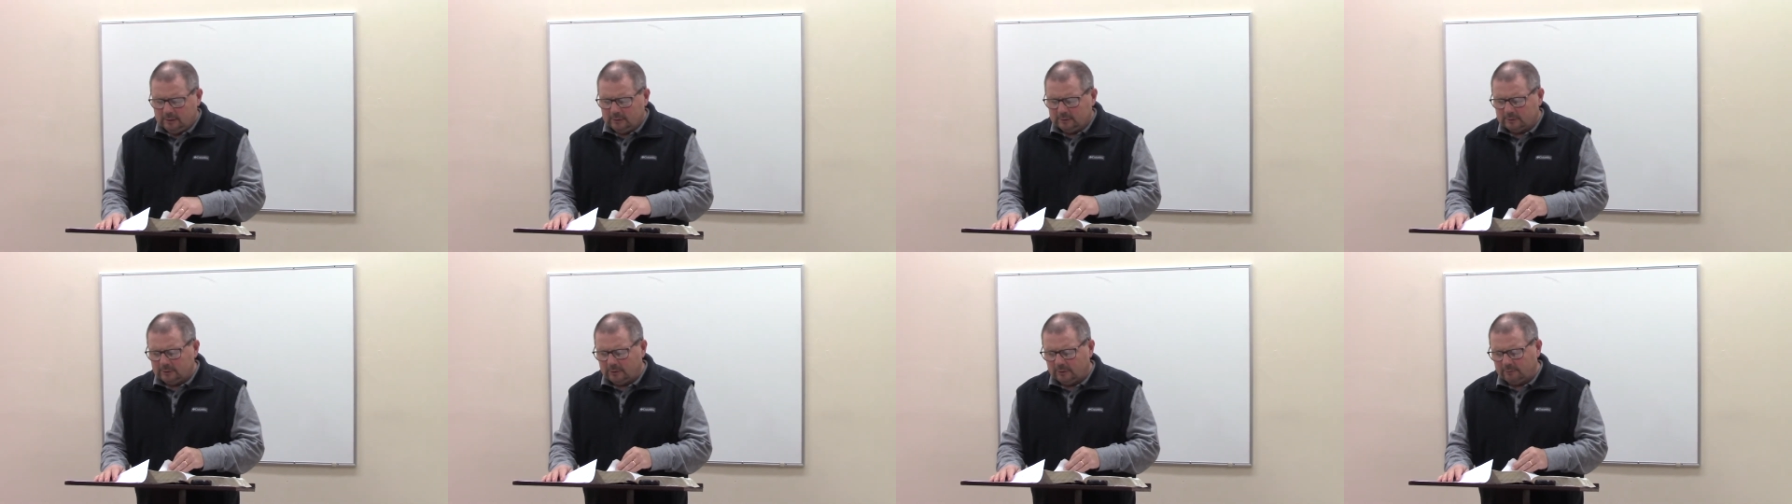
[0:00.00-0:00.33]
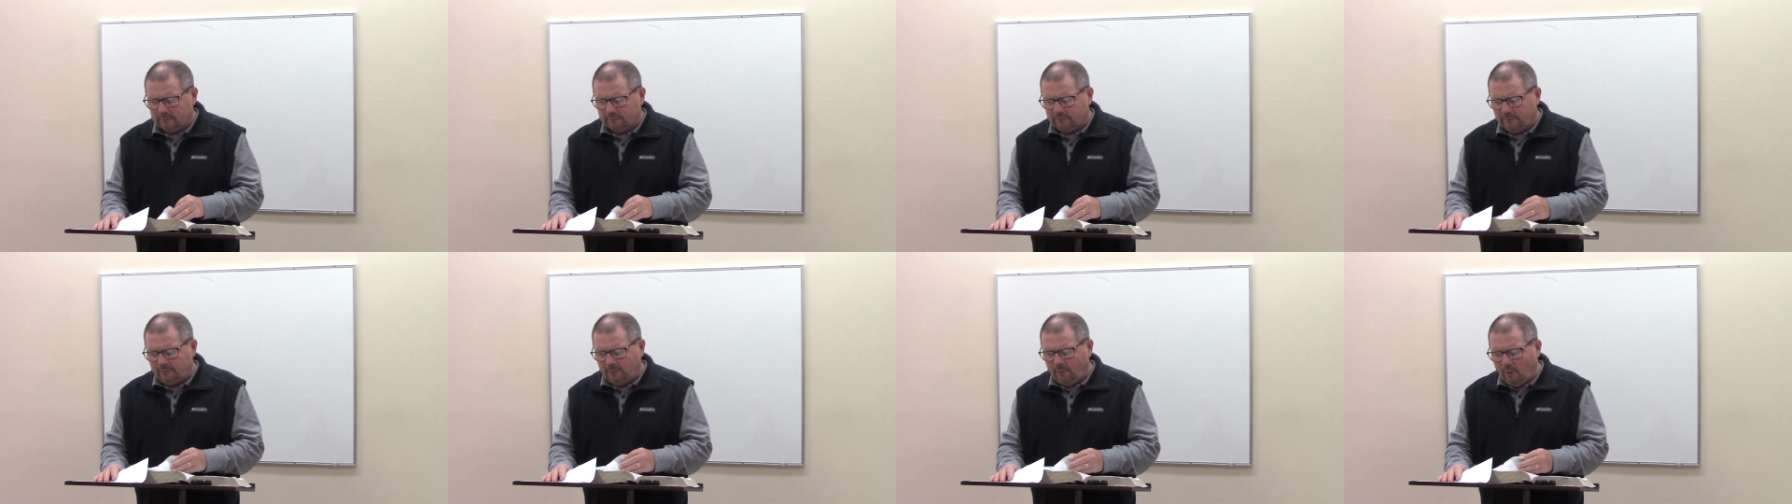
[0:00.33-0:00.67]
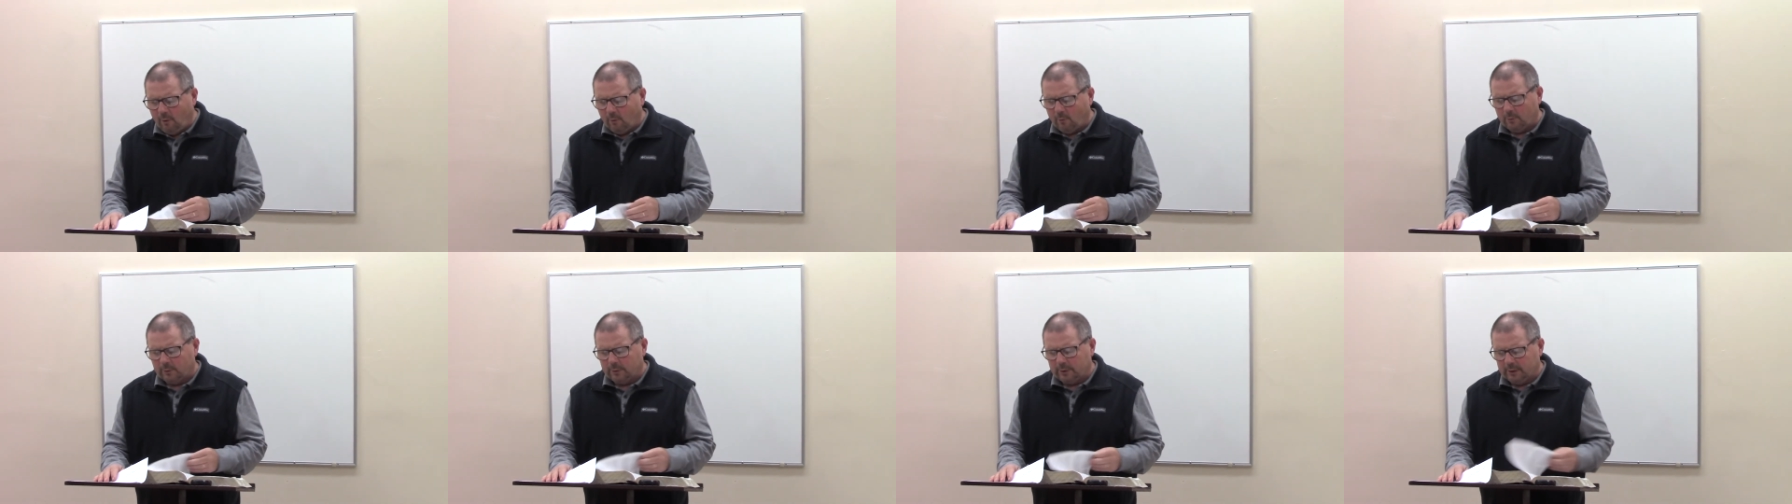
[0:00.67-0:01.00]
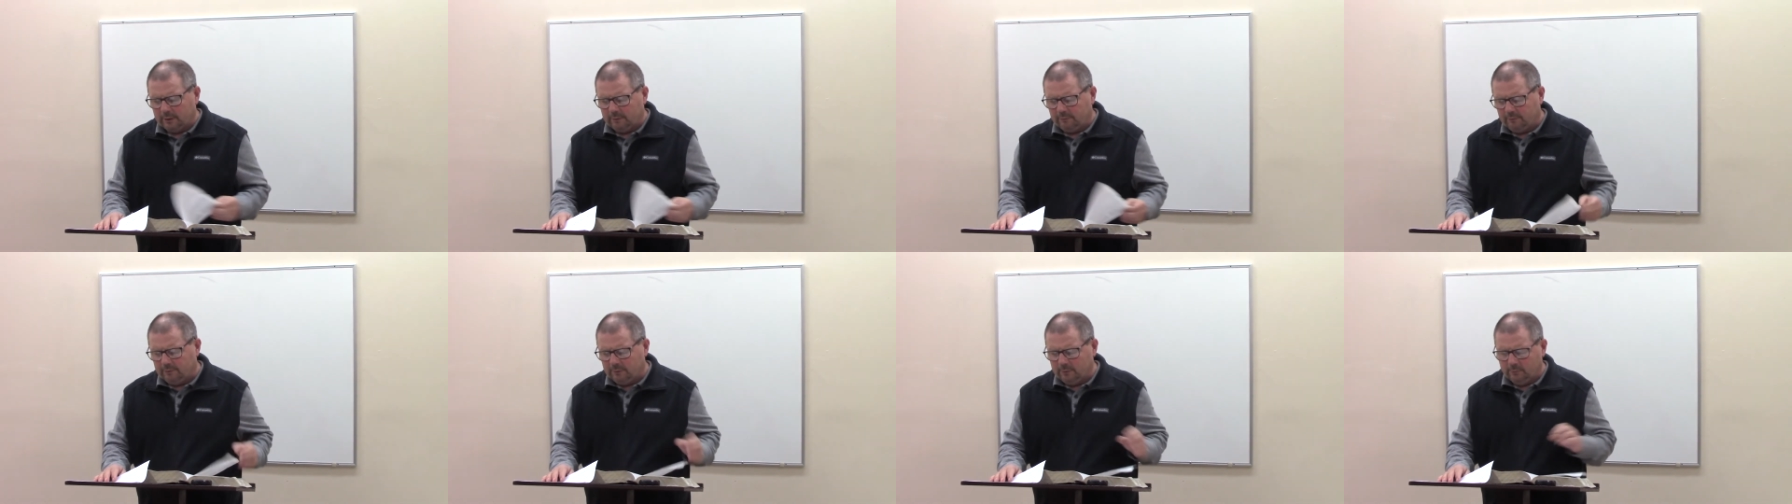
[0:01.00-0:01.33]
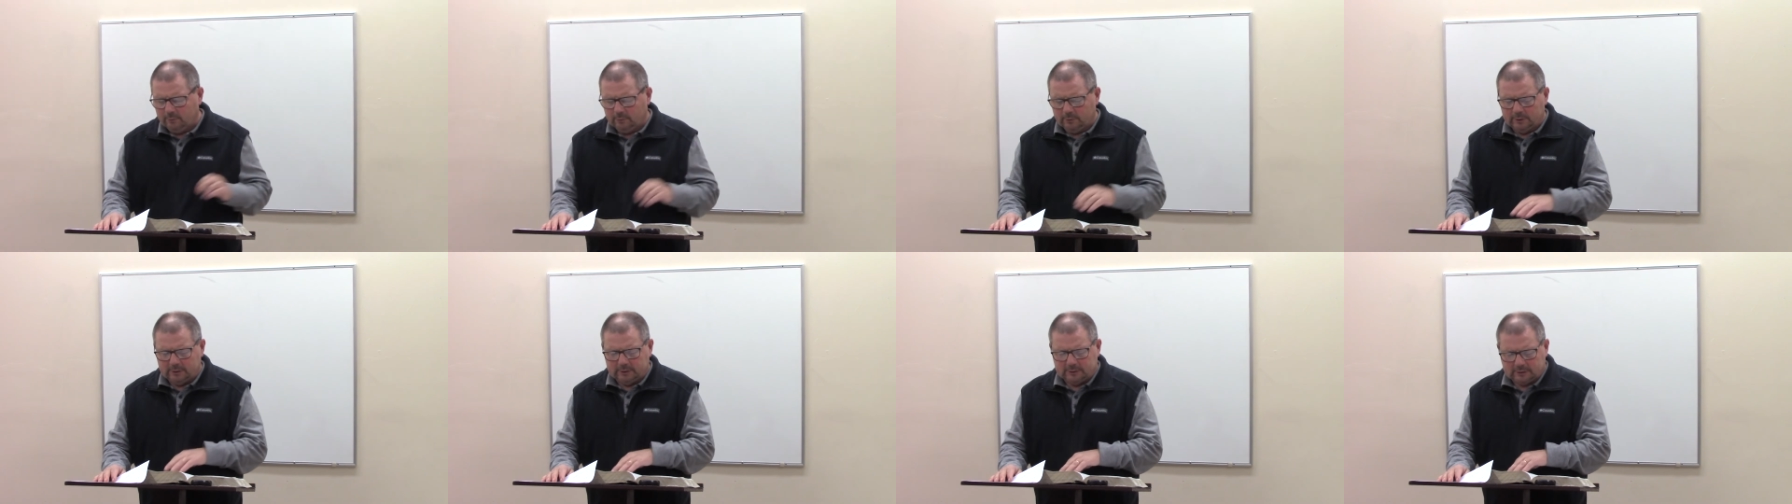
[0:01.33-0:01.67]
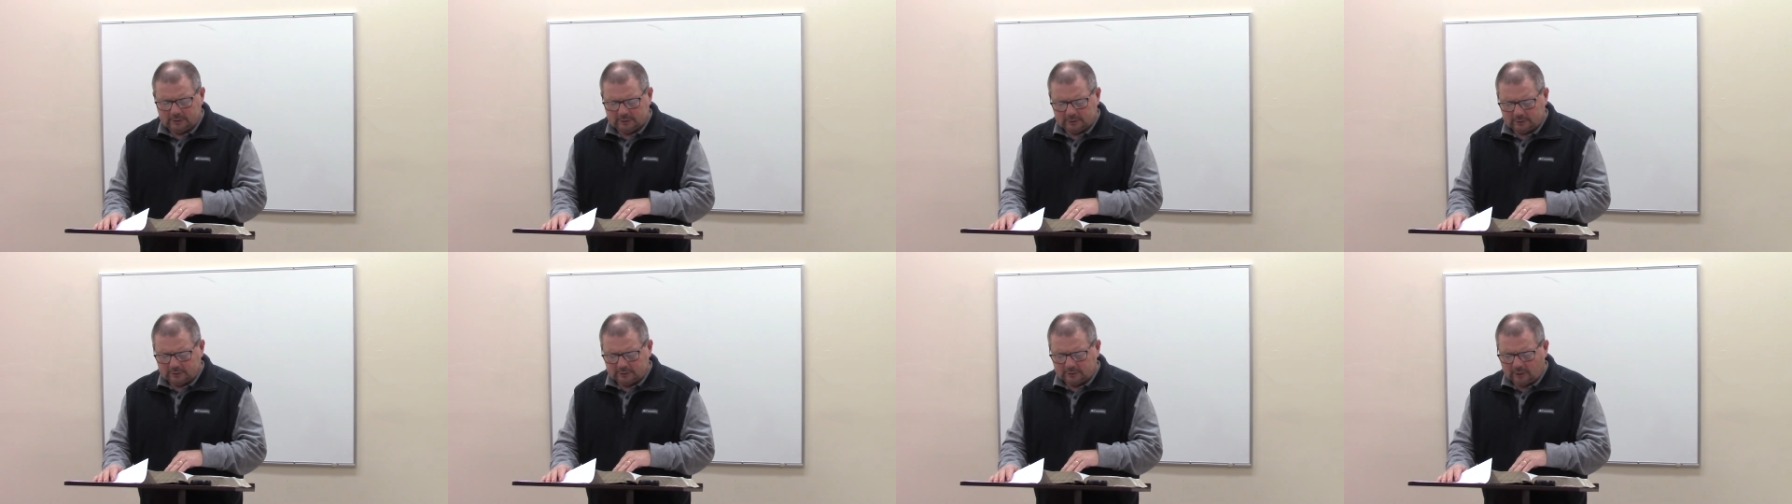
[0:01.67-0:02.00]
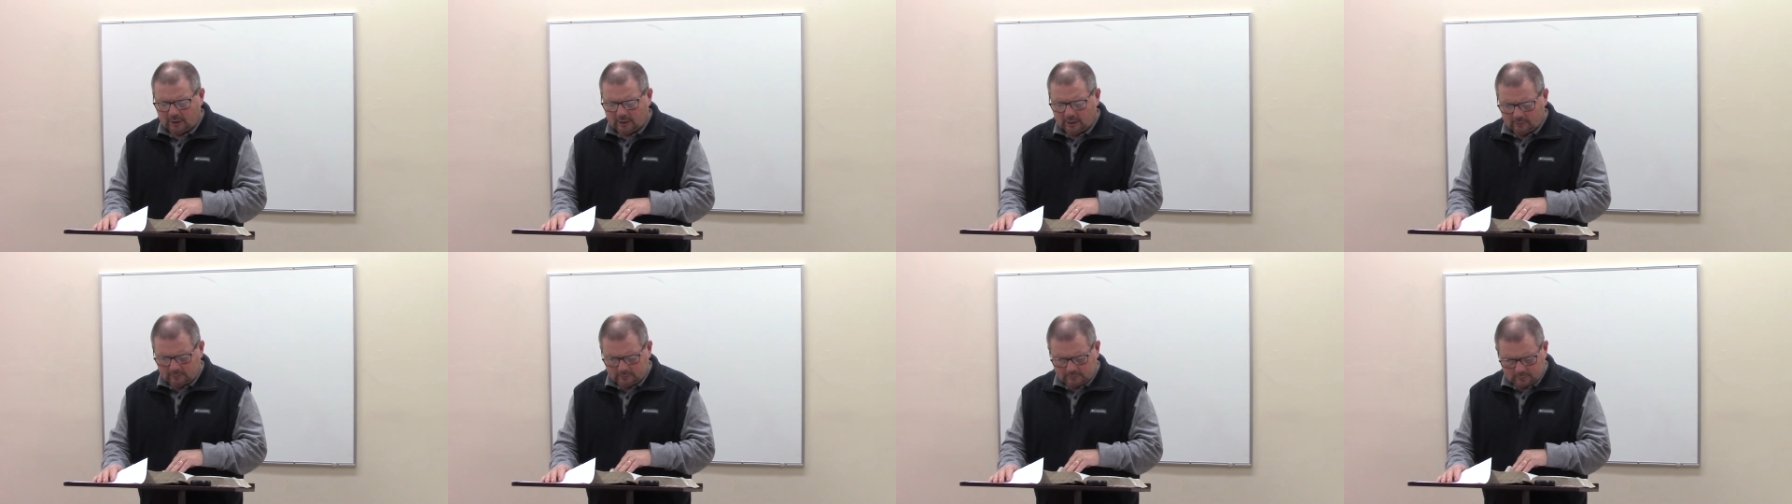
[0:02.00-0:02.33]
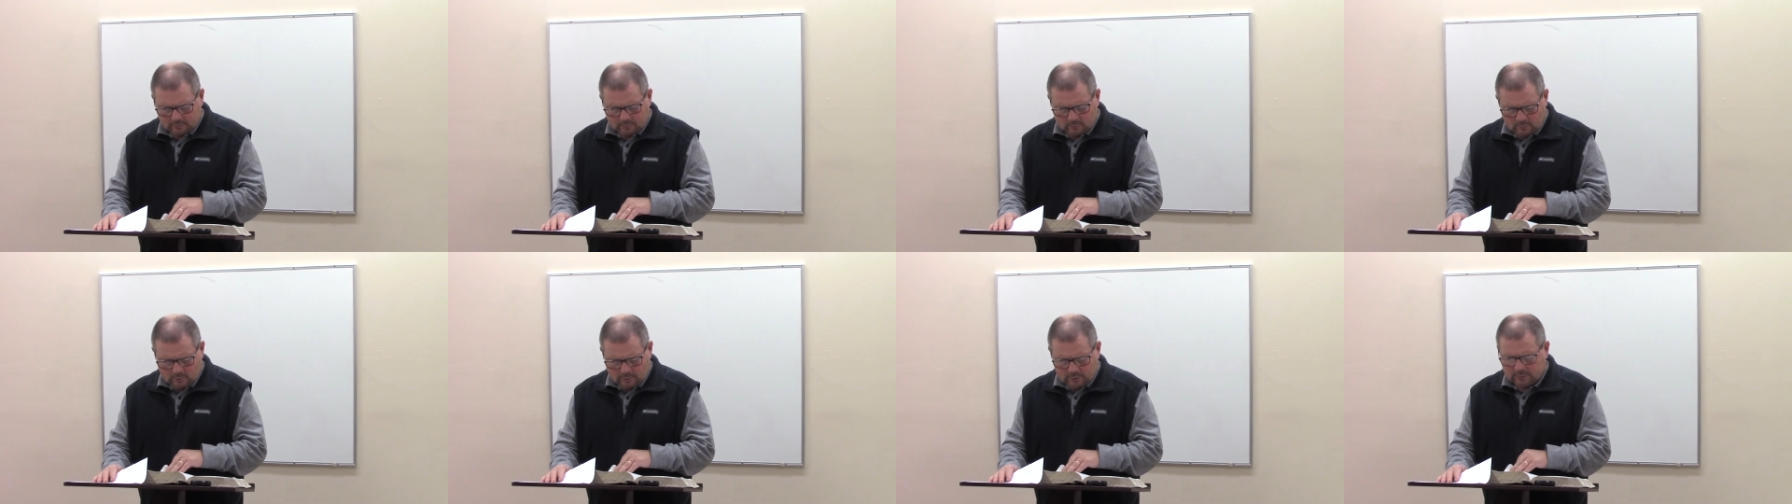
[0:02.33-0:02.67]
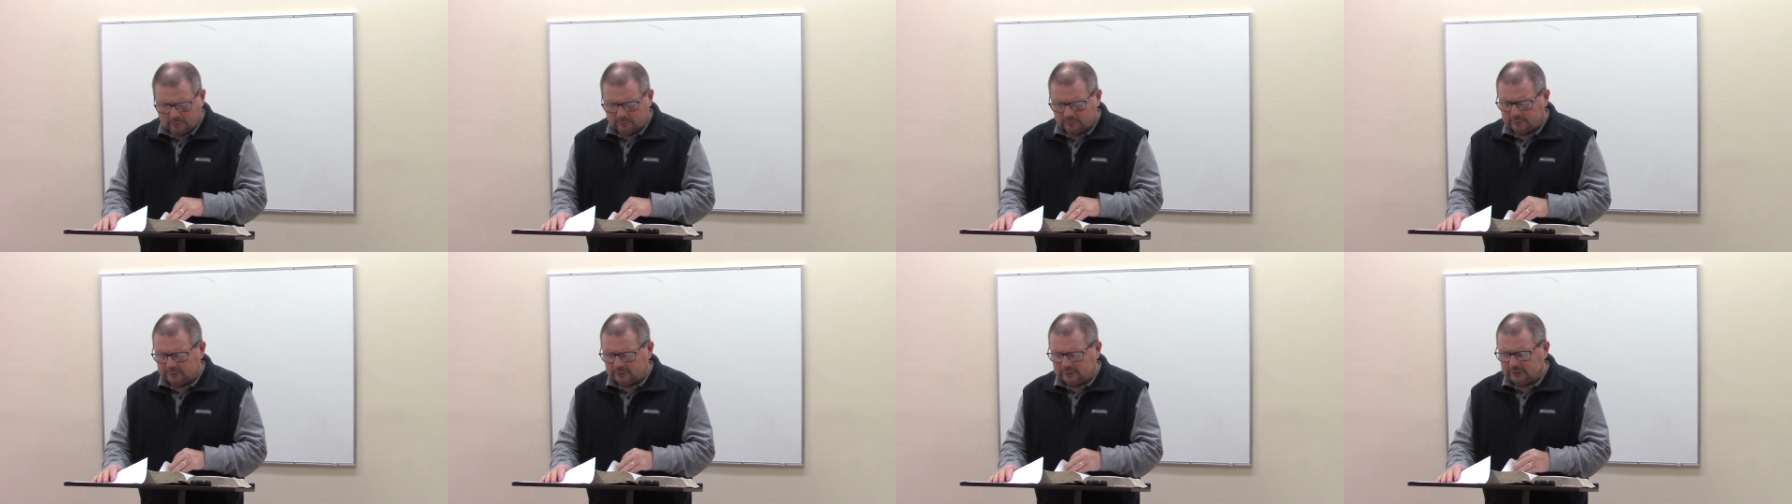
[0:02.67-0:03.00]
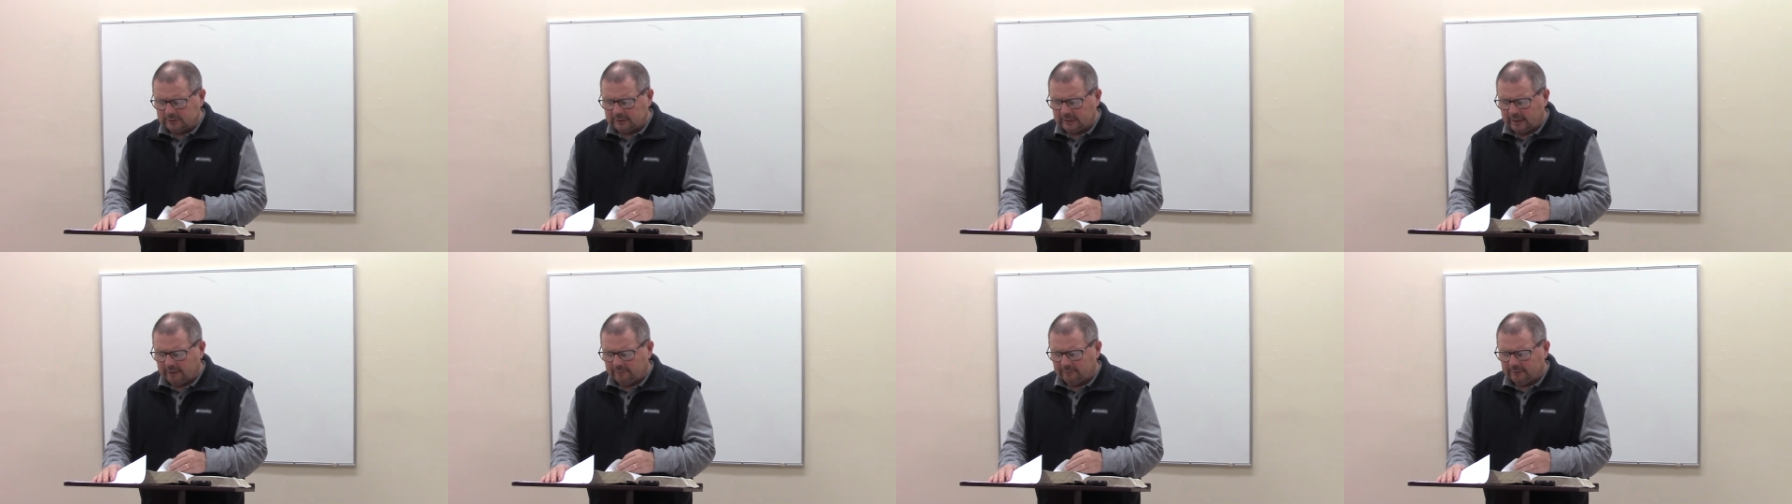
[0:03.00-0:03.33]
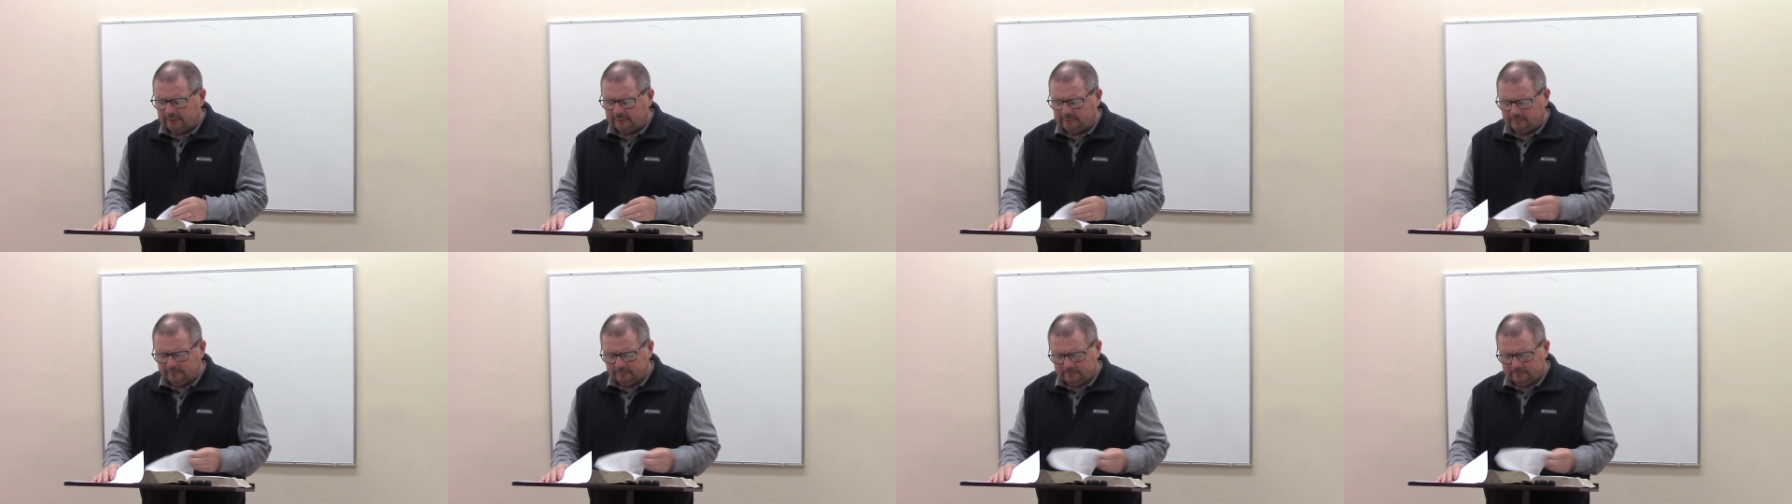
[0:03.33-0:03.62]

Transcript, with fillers: turn forward, if you would, to Psalms 107.